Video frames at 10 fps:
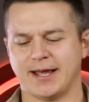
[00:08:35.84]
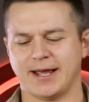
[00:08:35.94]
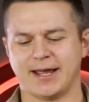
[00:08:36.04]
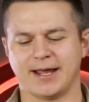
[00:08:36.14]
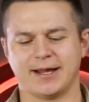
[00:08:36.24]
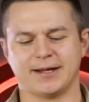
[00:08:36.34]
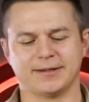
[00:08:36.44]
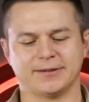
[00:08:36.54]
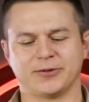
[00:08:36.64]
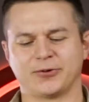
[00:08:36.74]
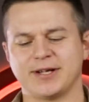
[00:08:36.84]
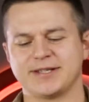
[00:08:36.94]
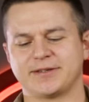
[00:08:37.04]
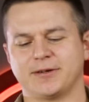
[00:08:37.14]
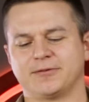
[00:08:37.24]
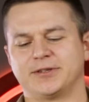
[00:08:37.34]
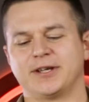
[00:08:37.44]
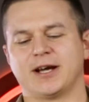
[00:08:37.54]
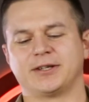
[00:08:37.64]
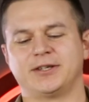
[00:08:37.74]
and the rest of the
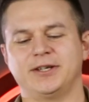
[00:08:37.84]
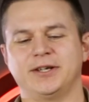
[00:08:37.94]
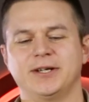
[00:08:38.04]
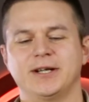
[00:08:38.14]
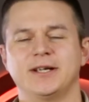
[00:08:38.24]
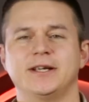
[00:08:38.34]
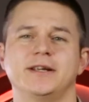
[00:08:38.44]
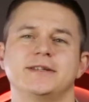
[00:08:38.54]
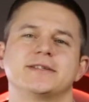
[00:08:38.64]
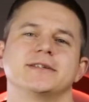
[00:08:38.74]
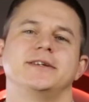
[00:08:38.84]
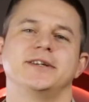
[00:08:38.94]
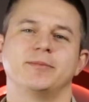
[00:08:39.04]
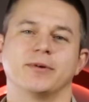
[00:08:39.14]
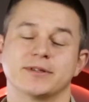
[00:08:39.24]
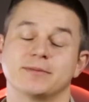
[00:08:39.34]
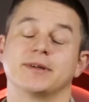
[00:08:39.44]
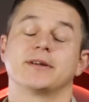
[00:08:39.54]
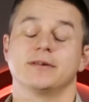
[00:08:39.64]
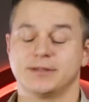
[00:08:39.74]
gun here, it's gearbox,
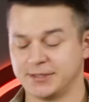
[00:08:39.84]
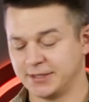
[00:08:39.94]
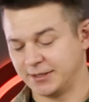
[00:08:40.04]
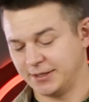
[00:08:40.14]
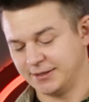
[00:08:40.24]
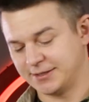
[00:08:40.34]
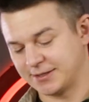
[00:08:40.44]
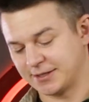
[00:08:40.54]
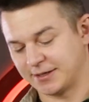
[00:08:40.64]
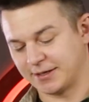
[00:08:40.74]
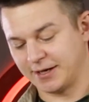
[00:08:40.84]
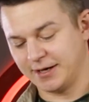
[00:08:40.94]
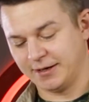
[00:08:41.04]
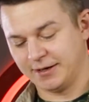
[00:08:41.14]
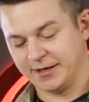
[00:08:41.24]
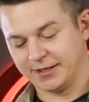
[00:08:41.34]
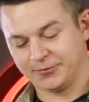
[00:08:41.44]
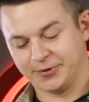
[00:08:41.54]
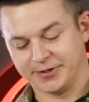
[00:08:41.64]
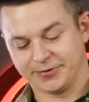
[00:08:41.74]
because it's an
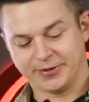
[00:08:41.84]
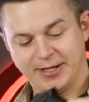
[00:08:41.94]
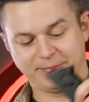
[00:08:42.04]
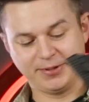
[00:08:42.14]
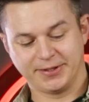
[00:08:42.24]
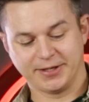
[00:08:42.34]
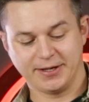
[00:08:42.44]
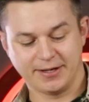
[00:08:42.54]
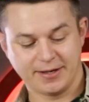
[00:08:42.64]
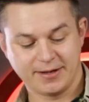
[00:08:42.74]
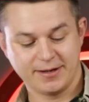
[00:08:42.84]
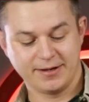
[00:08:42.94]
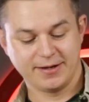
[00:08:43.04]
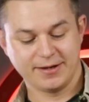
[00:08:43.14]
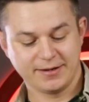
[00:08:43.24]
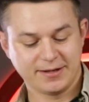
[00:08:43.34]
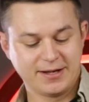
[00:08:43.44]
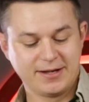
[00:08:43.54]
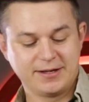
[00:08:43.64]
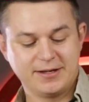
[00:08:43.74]
electric replica, and
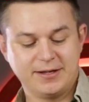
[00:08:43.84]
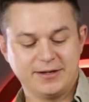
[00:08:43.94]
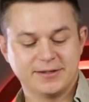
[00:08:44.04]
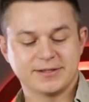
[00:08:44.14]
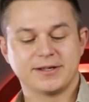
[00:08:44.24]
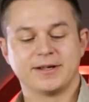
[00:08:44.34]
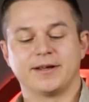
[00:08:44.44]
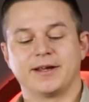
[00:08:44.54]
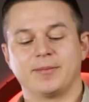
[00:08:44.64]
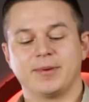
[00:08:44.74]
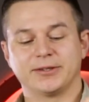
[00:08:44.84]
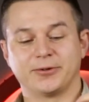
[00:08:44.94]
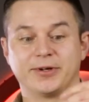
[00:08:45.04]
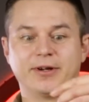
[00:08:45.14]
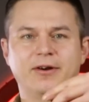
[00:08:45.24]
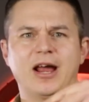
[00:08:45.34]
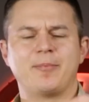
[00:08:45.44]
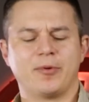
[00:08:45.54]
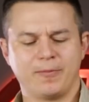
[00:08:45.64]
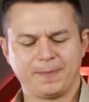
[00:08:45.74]
here's a battery,
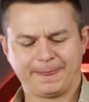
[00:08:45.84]
LiPo,